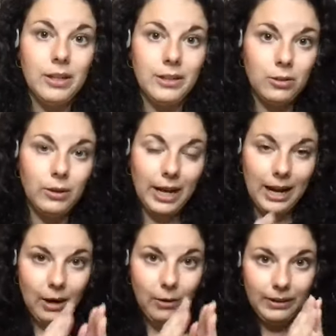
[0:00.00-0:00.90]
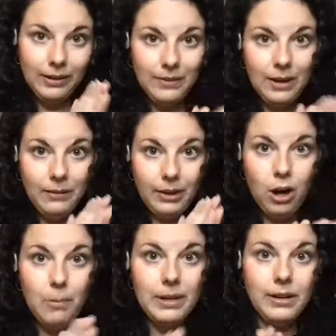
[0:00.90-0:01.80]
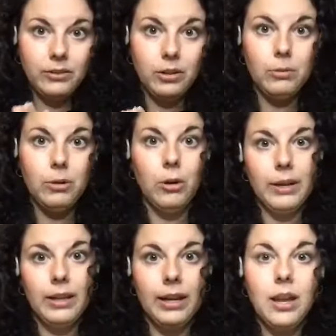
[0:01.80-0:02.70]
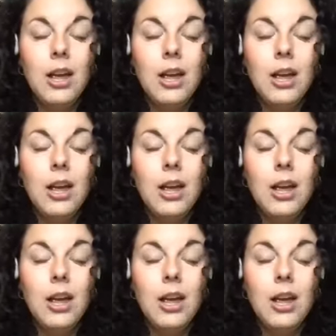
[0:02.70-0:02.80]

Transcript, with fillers: And so like I always have to have like all my ducks in a row and like